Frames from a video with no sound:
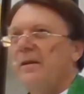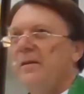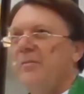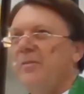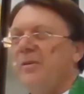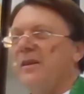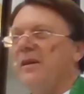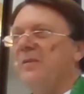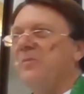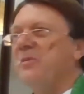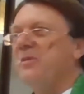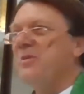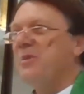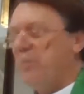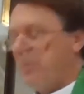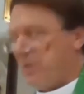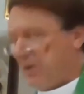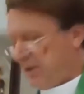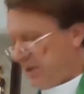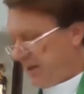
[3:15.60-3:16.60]
But that was
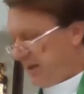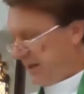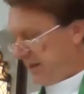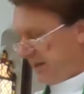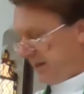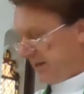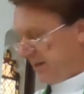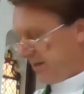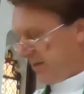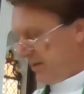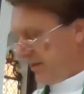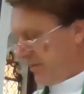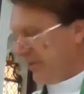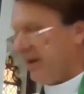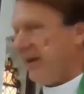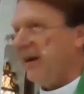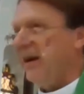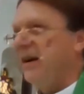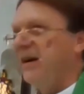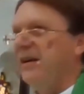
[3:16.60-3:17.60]
superseded, as you know,
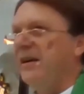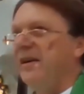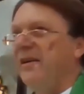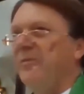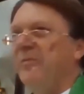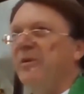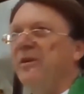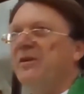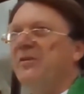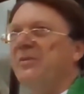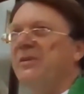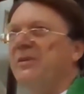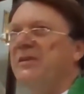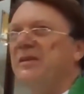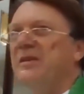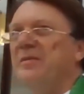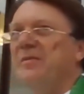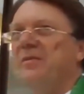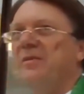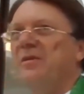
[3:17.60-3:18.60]
by iron, which was
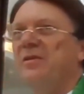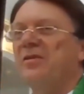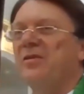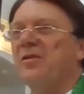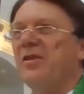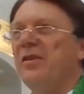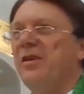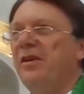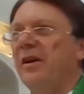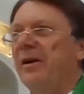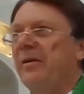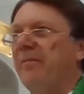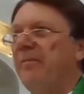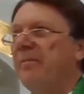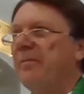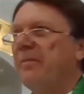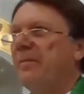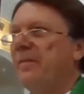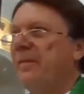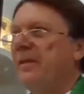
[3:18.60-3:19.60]
even stronger.
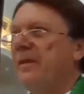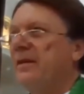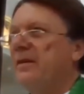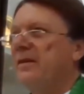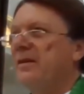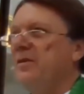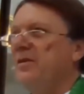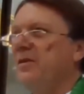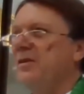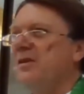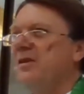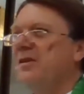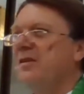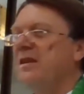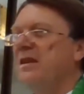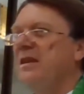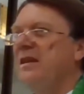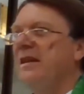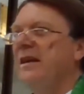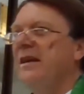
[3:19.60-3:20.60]
So you can
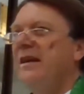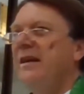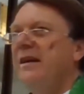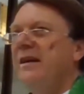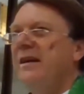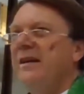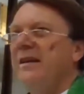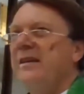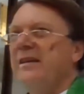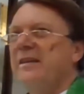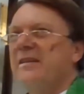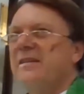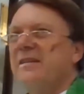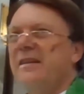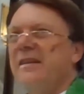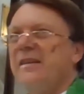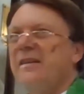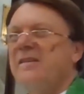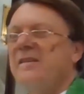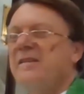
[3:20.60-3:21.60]
see in this
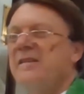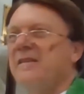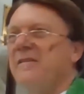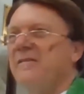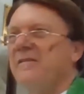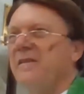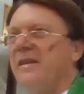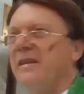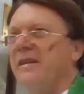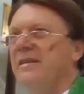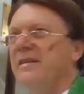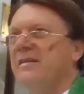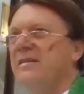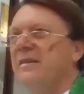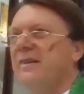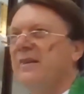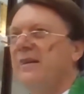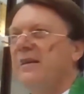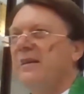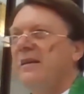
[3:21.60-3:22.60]
list of things
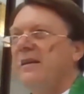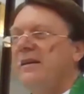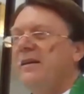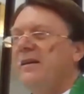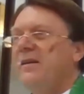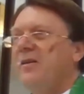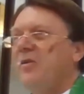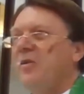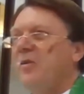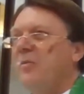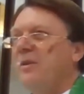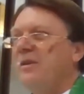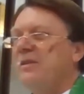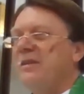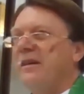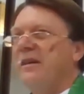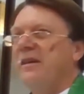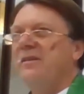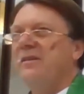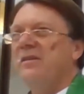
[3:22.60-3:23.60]

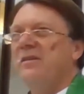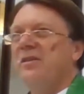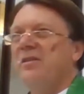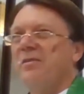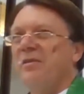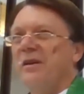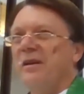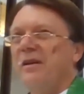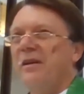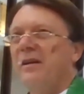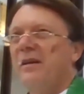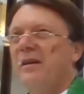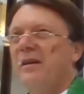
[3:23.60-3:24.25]
almost a history